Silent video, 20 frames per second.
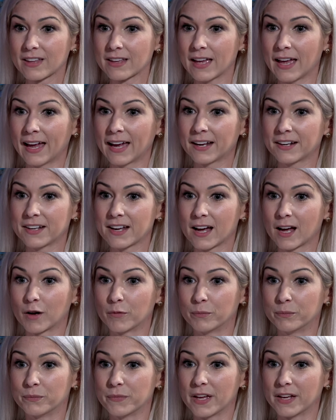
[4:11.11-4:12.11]

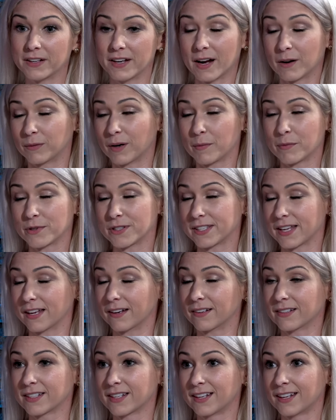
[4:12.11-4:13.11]
and
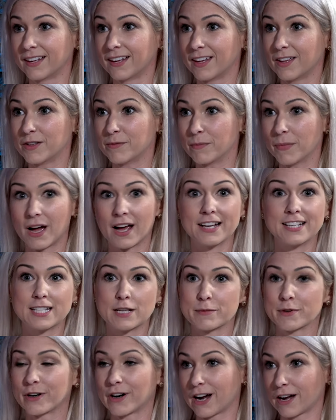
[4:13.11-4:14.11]
represent my
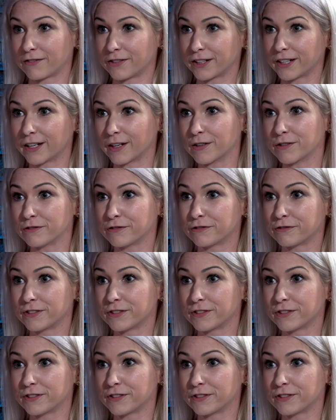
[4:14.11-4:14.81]
demographic of